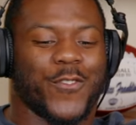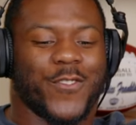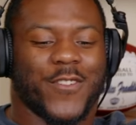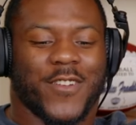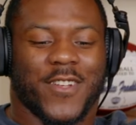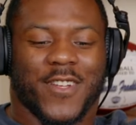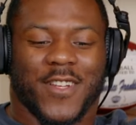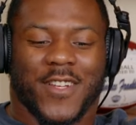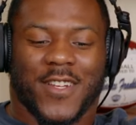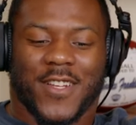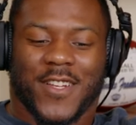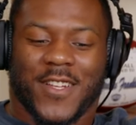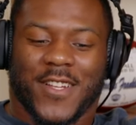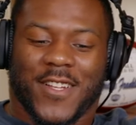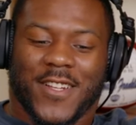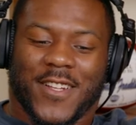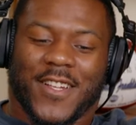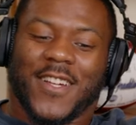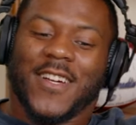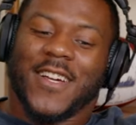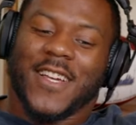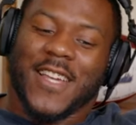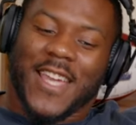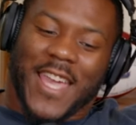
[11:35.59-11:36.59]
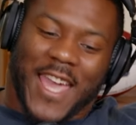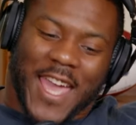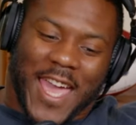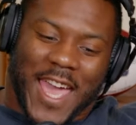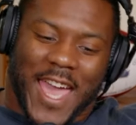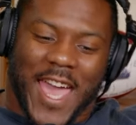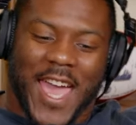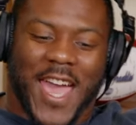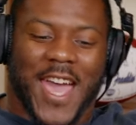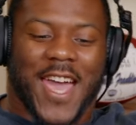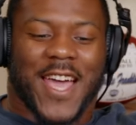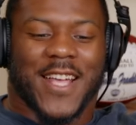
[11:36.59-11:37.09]
Hey. Yeah.
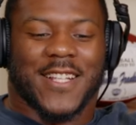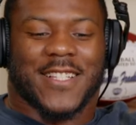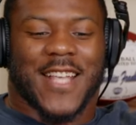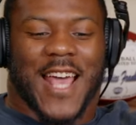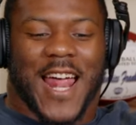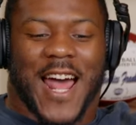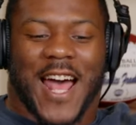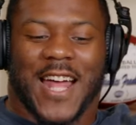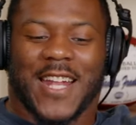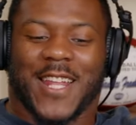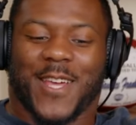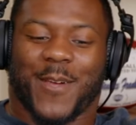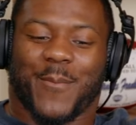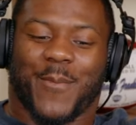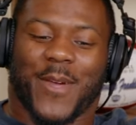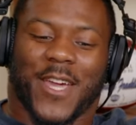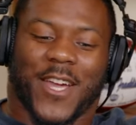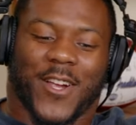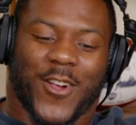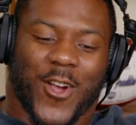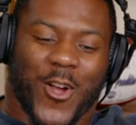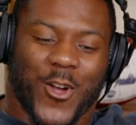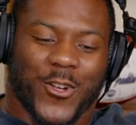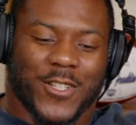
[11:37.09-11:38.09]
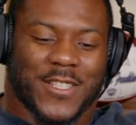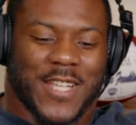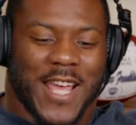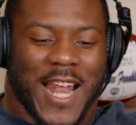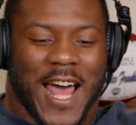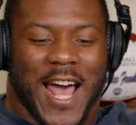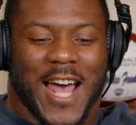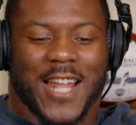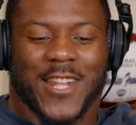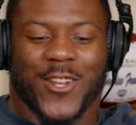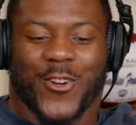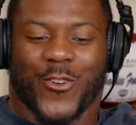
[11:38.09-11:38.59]
Shout out to Big Grove. Shout
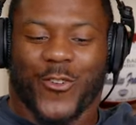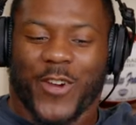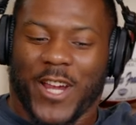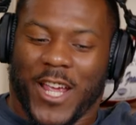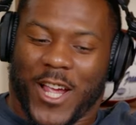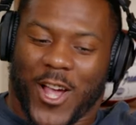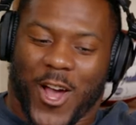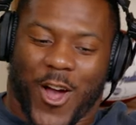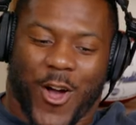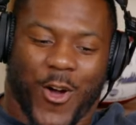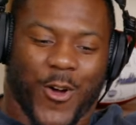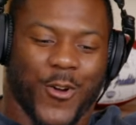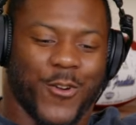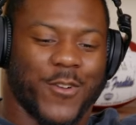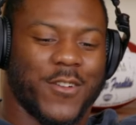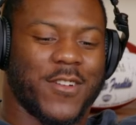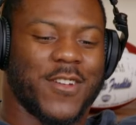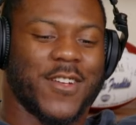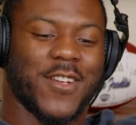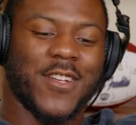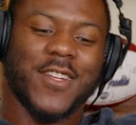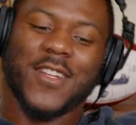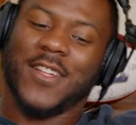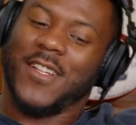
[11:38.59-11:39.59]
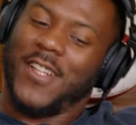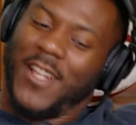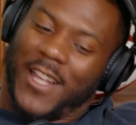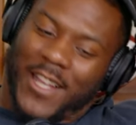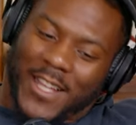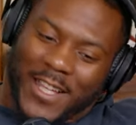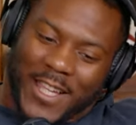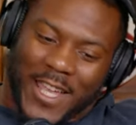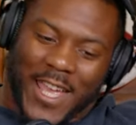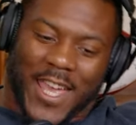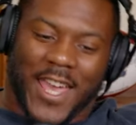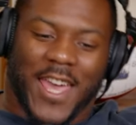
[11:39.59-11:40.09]
out to Rigo. Hey.
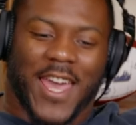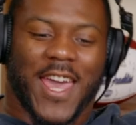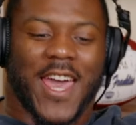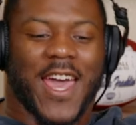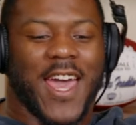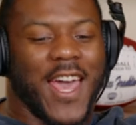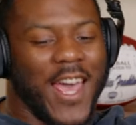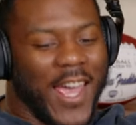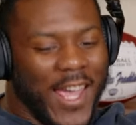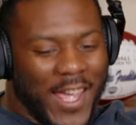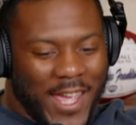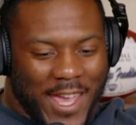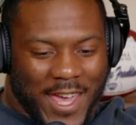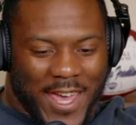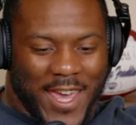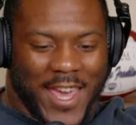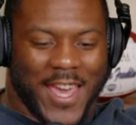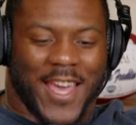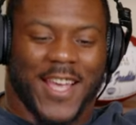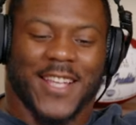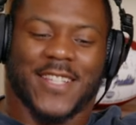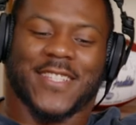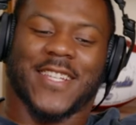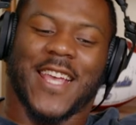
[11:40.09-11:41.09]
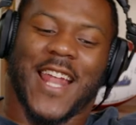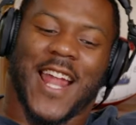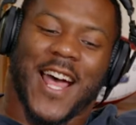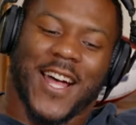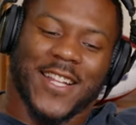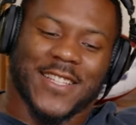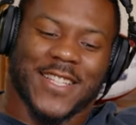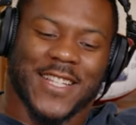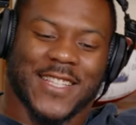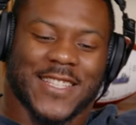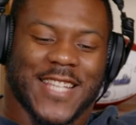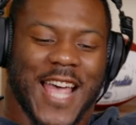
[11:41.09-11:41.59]
Yeah, shout
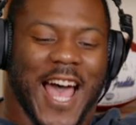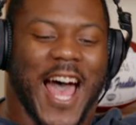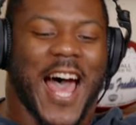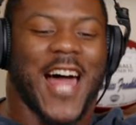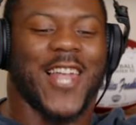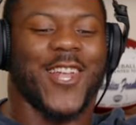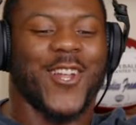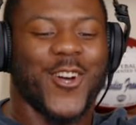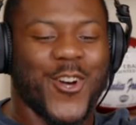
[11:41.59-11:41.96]
out to Ty Lue.